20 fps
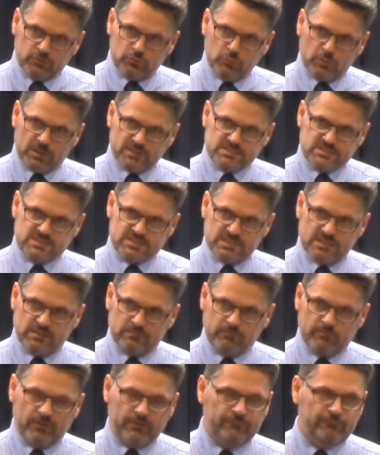to us
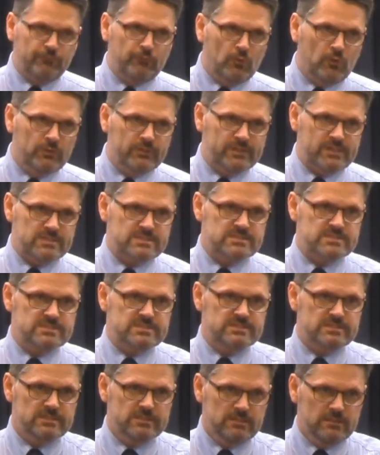in their
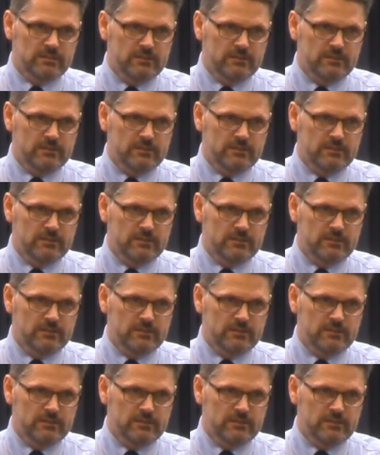fullness.